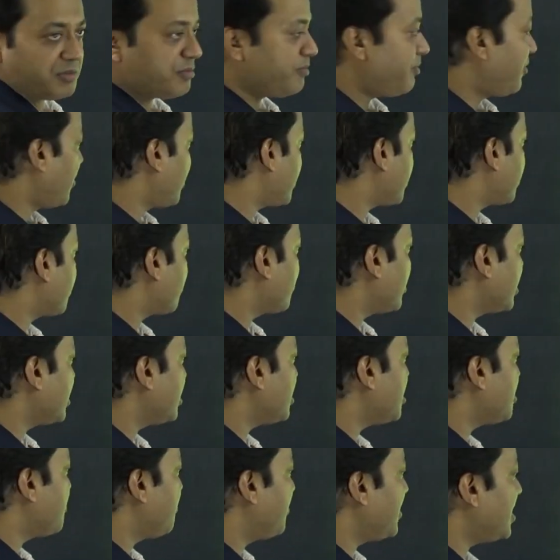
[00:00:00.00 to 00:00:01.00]
First one
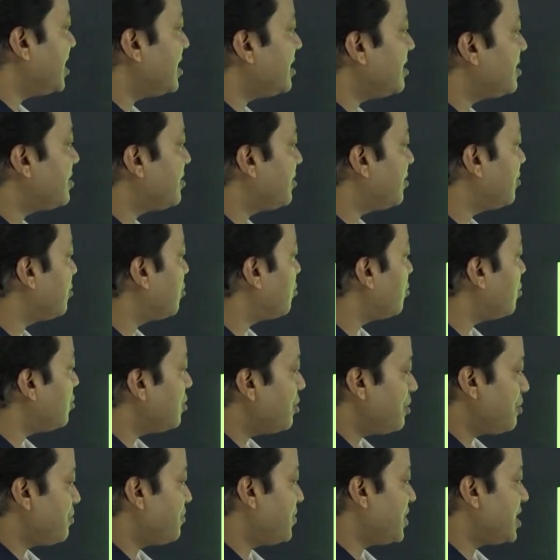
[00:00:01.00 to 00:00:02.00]
is V is 0,
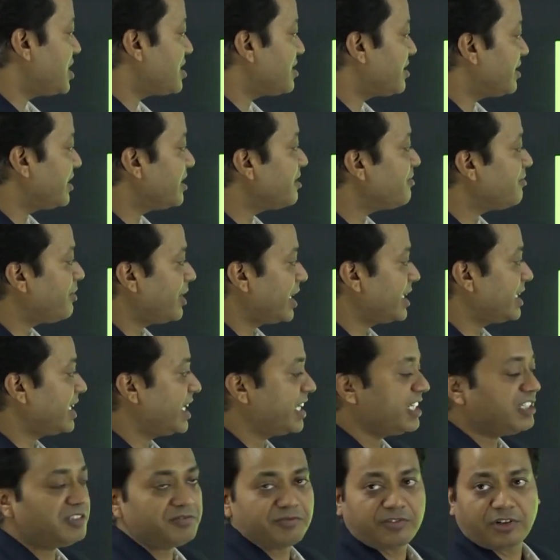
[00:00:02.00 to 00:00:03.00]
V is
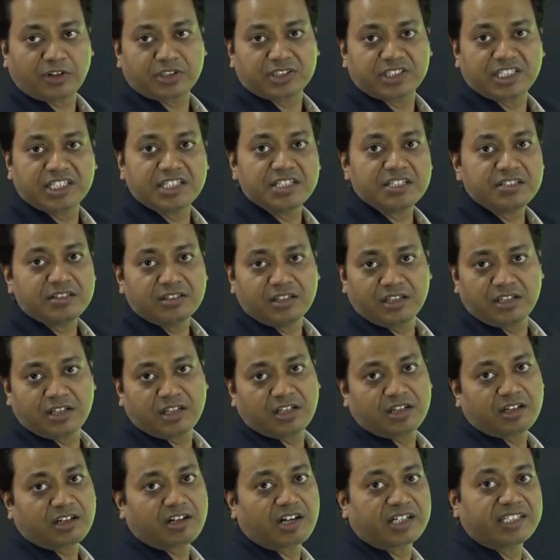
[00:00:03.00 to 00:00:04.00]
infinite for these
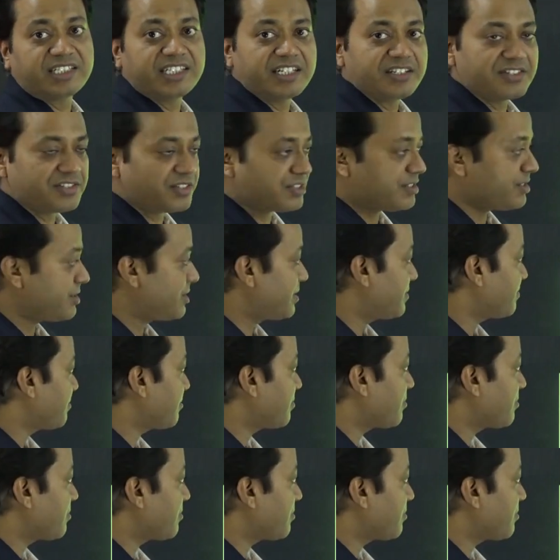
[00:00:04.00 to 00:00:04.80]
conditions.